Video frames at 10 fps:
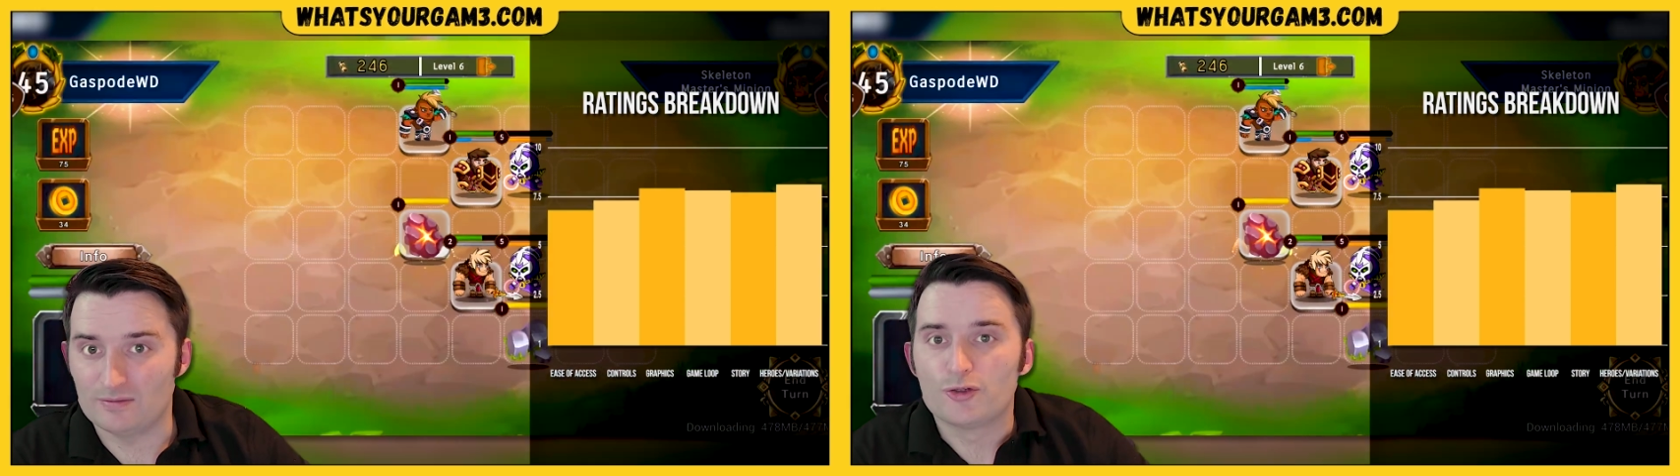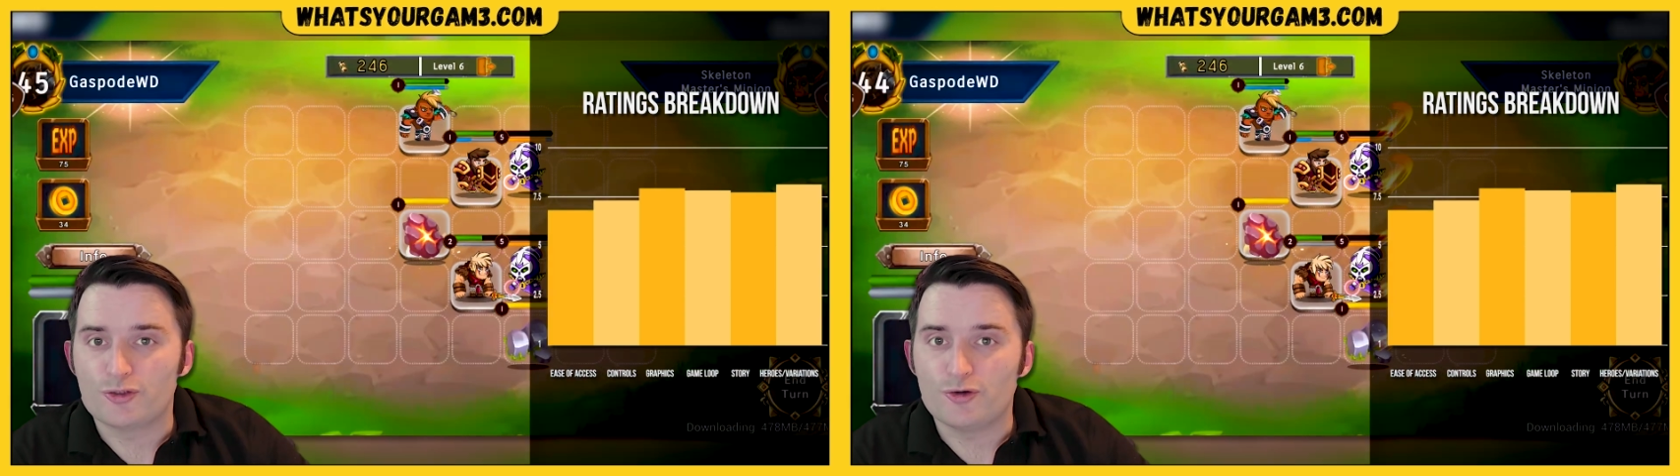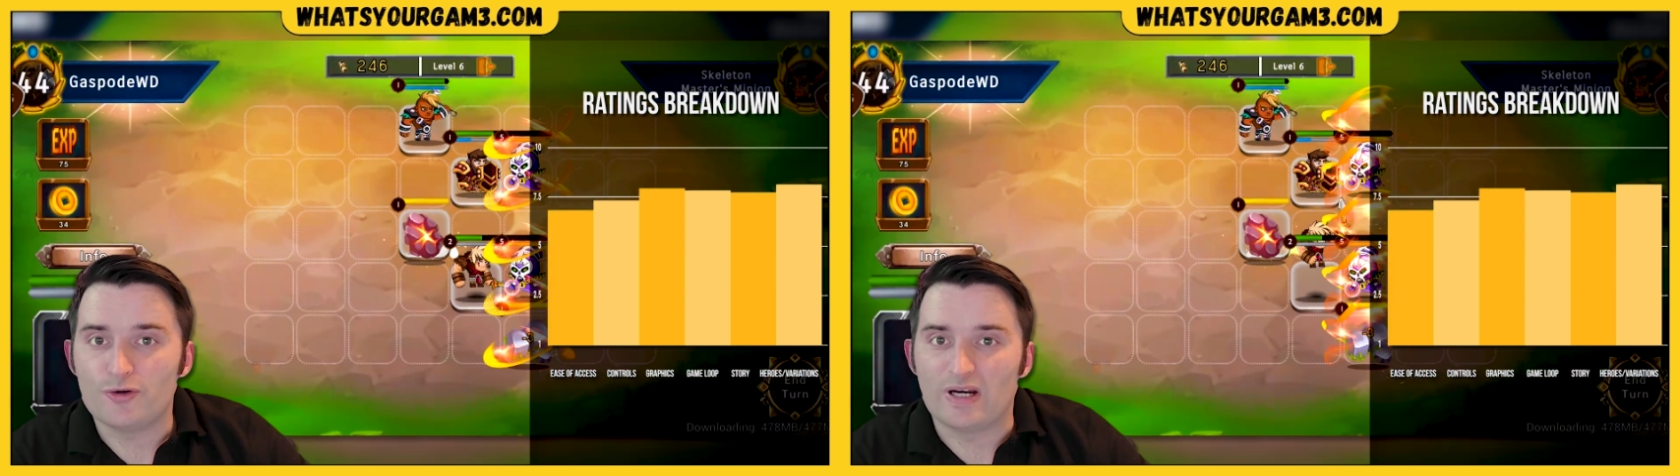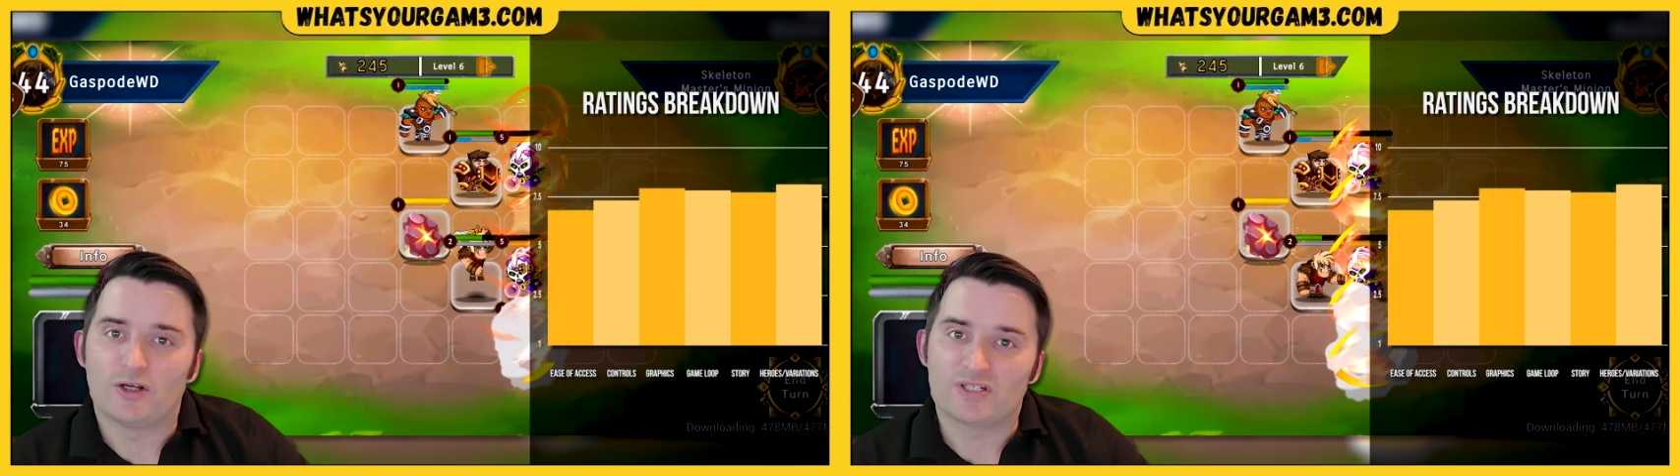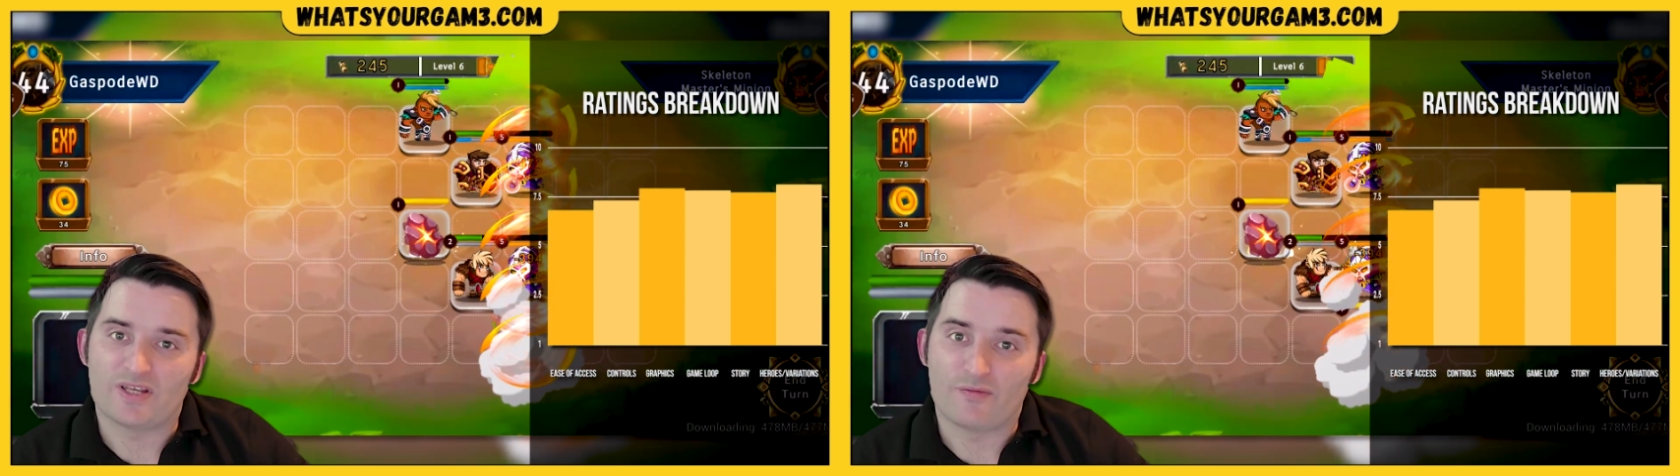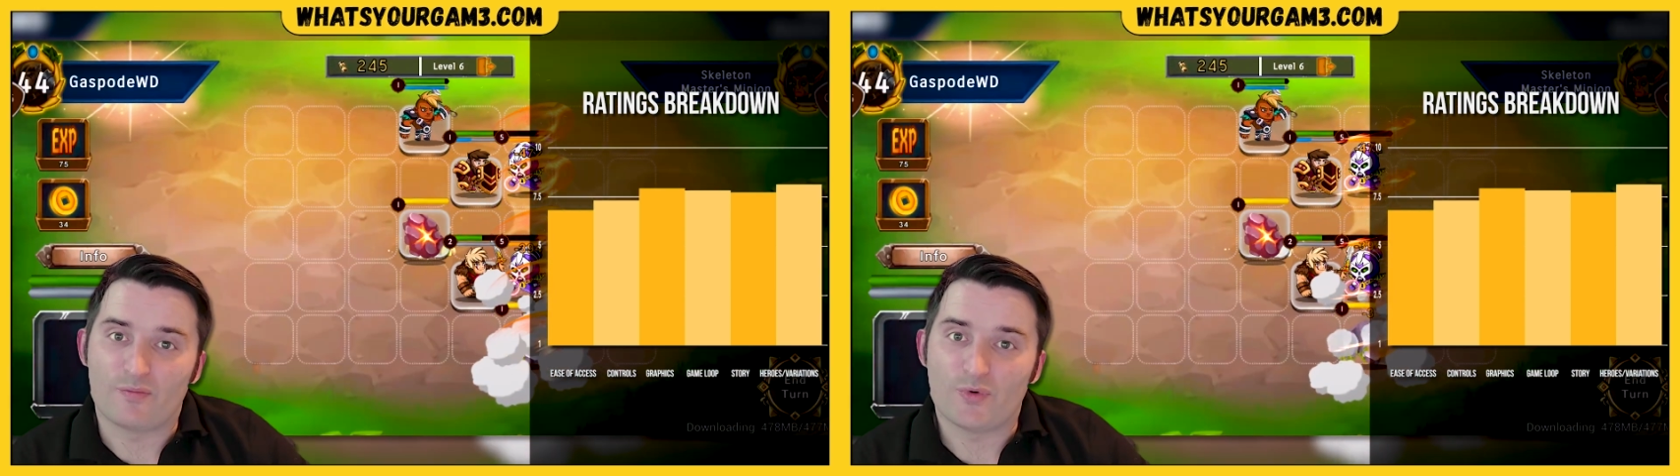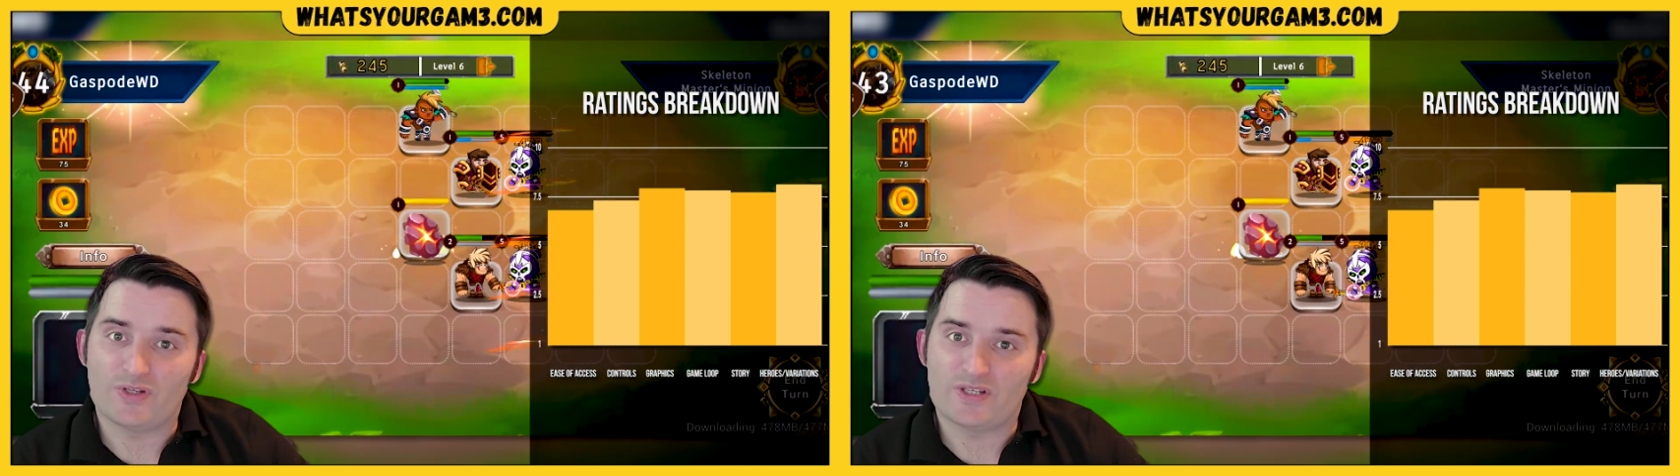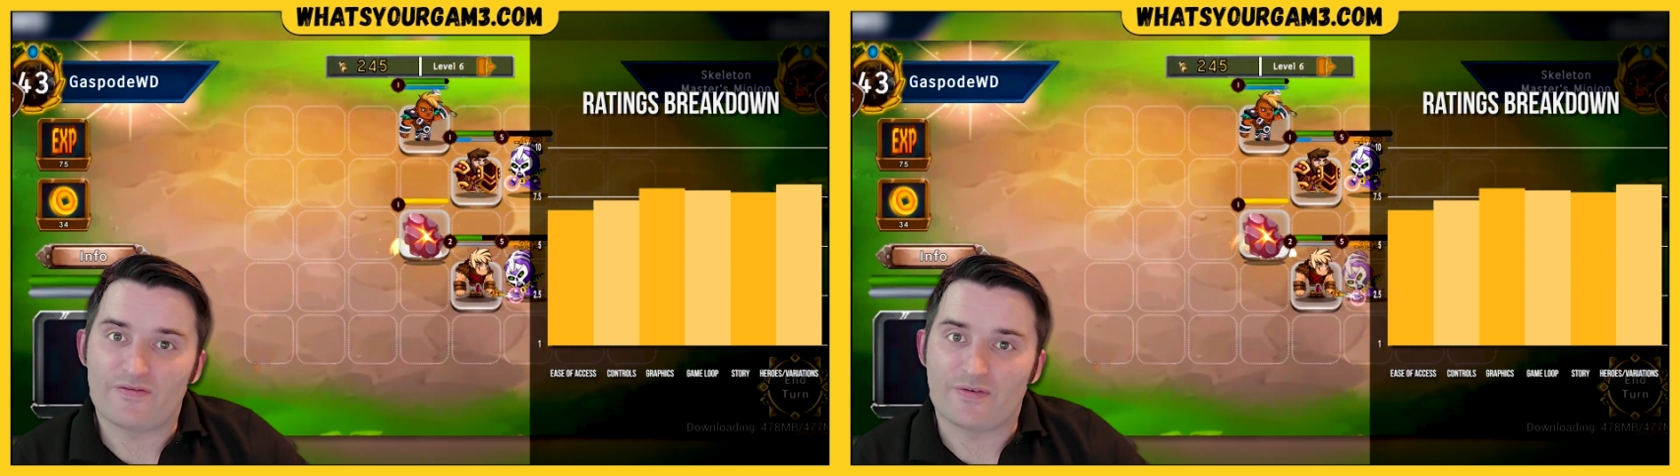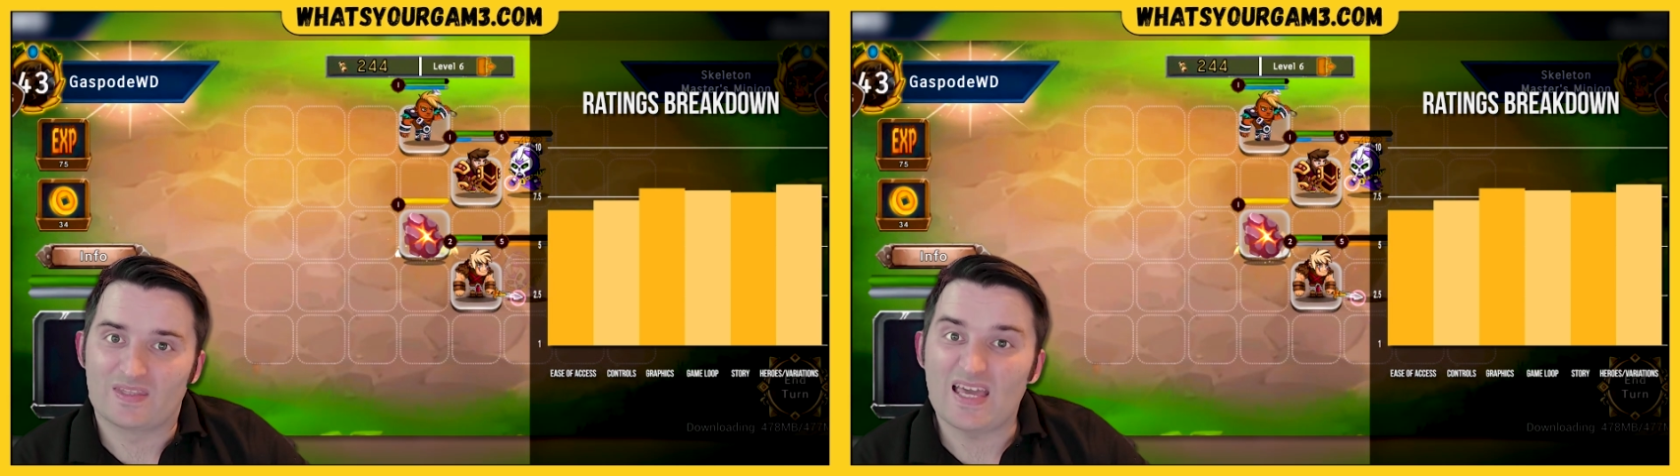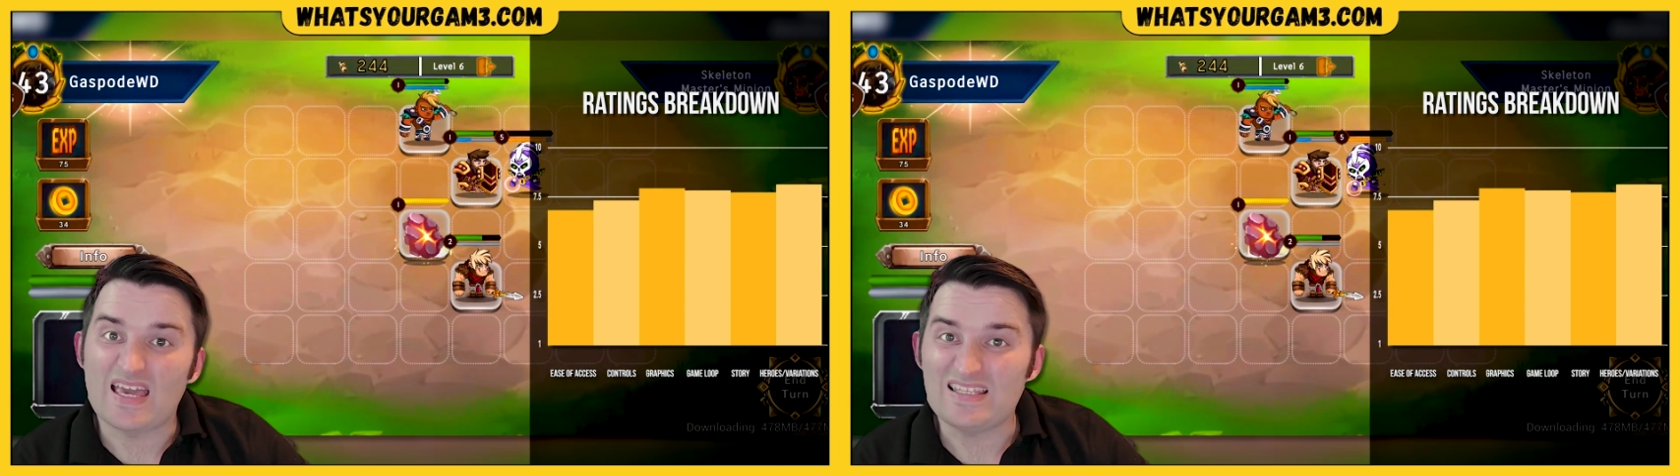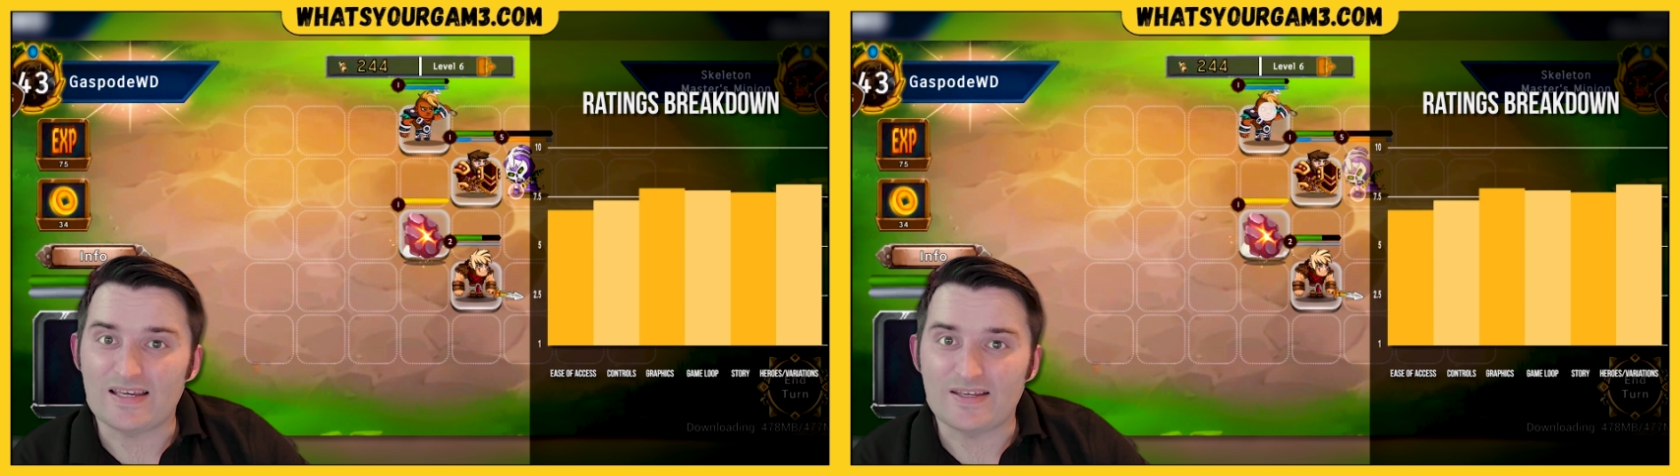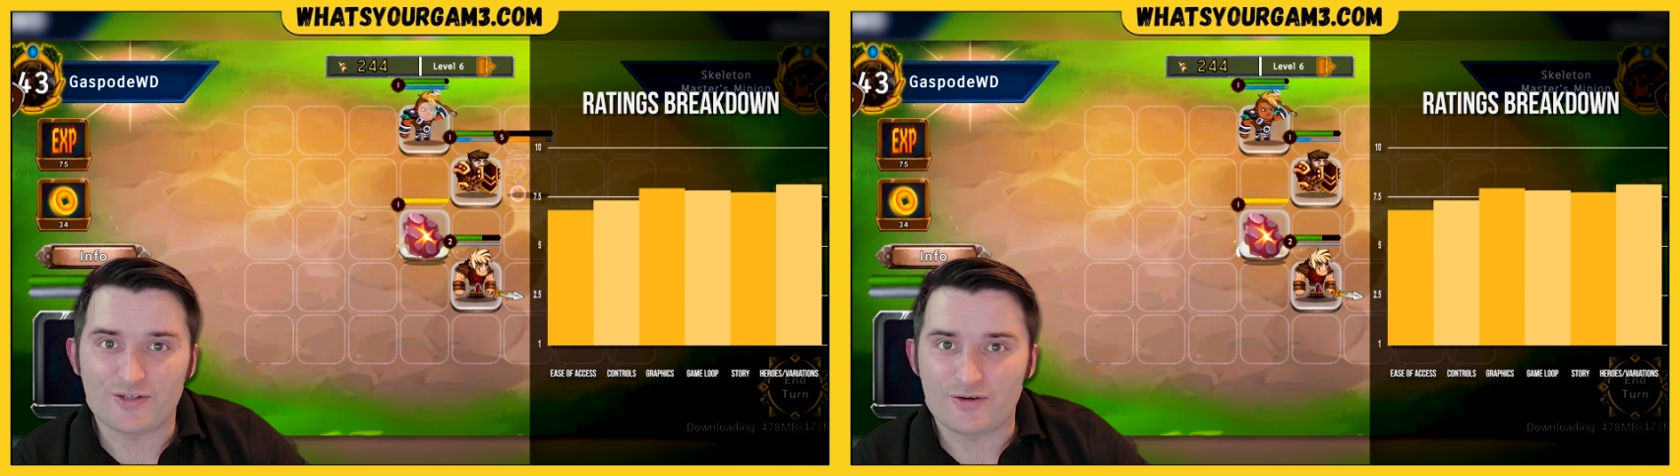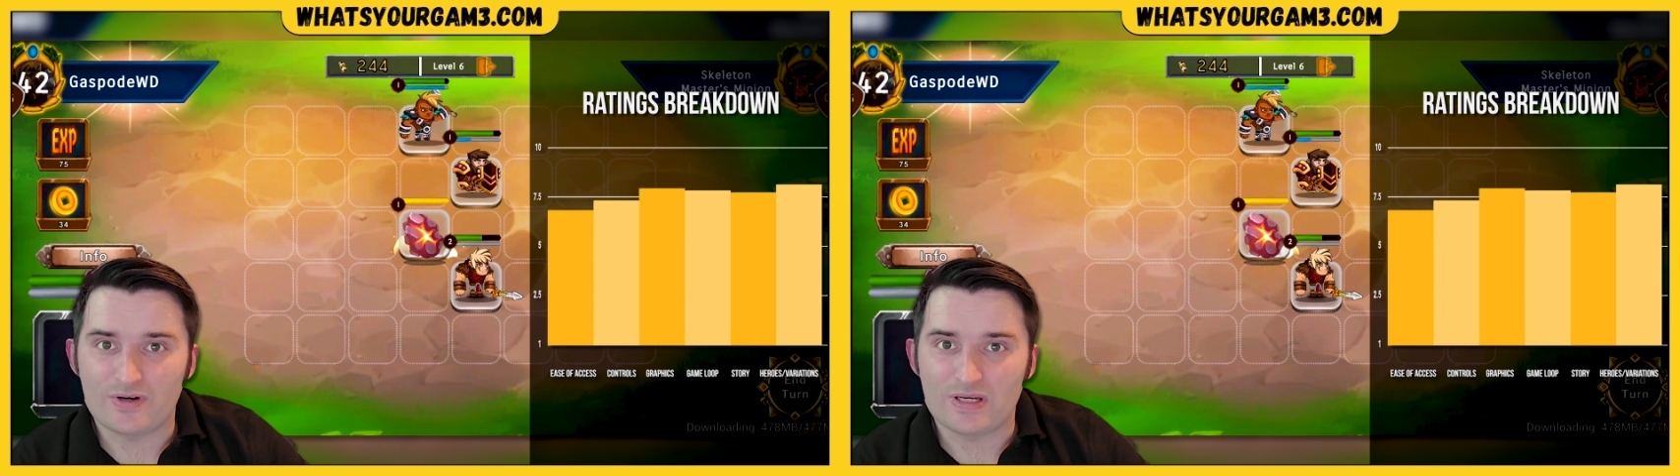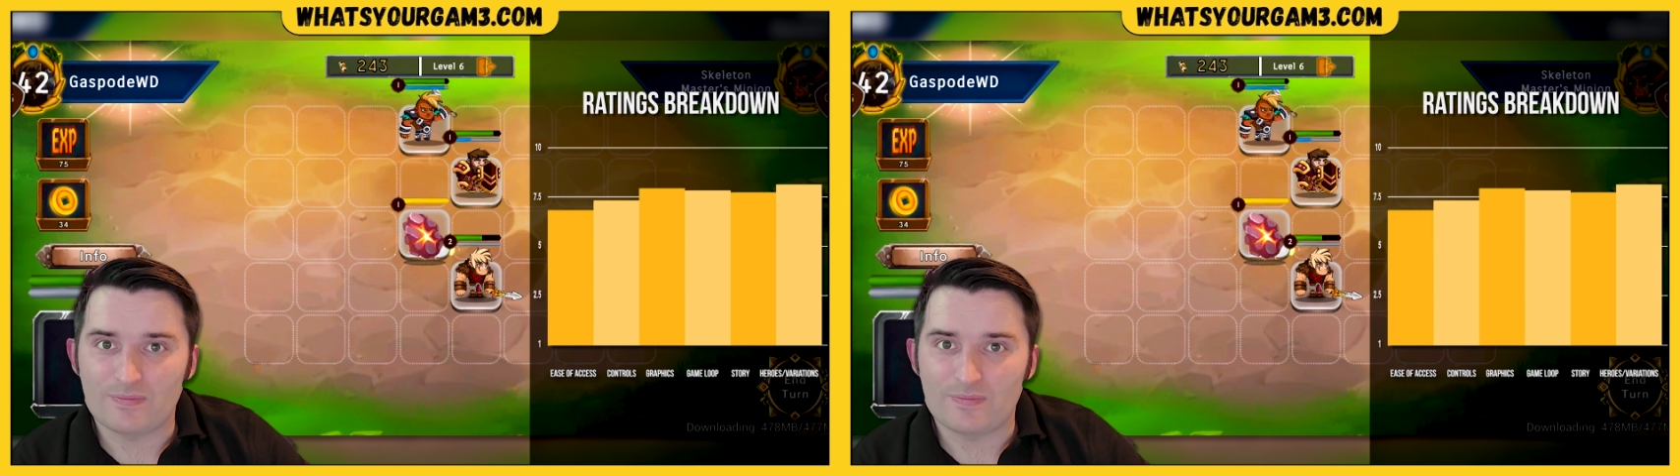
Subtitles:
Story, 7.7. There is a story.